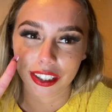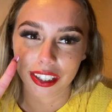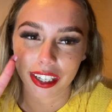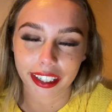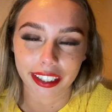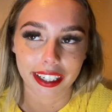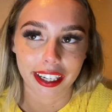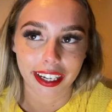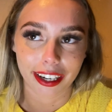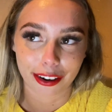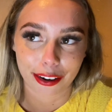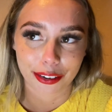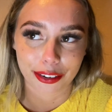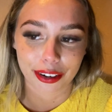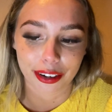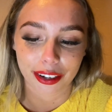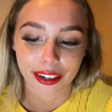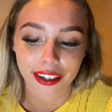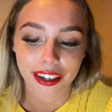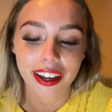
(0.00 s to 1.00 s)
is like near
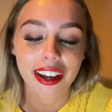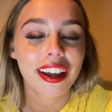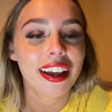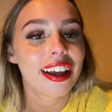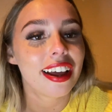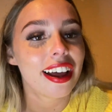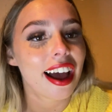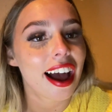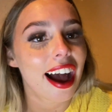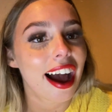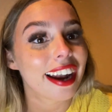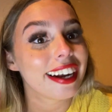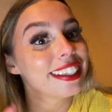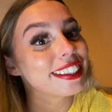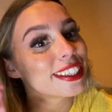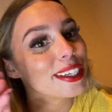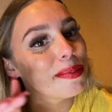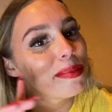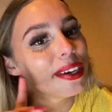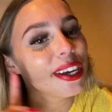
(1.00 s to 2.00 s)
London, and it's
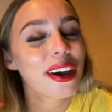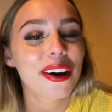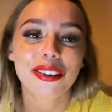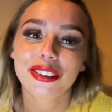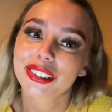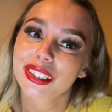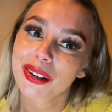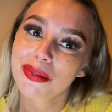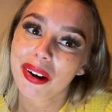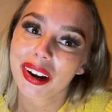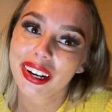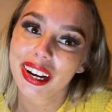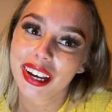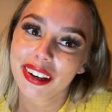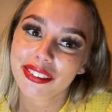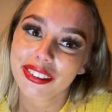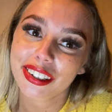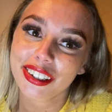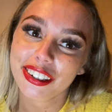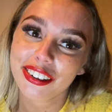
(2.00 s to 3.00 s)
going to be hosted by
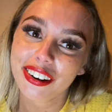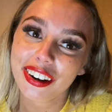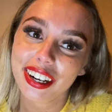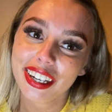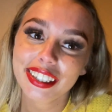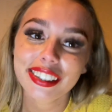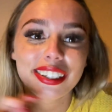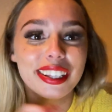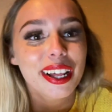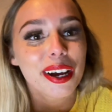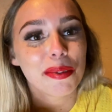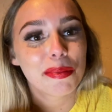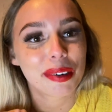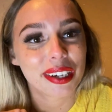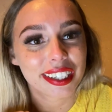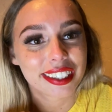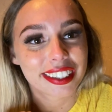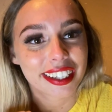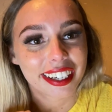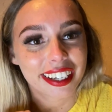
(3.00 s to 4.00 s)
Nathan and Grace. So that'll be
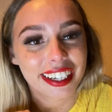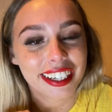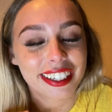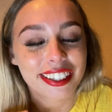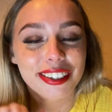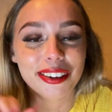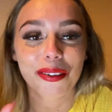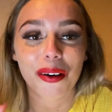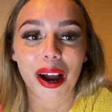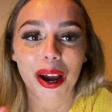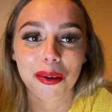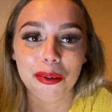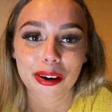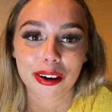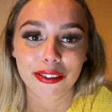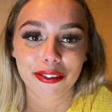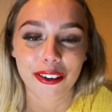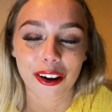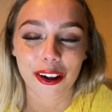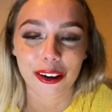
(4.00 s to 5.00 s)
excited. So I
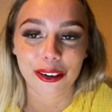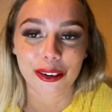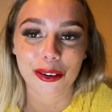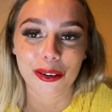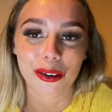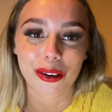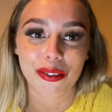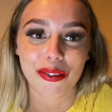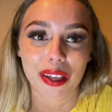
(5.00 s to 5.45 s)
will vlog all of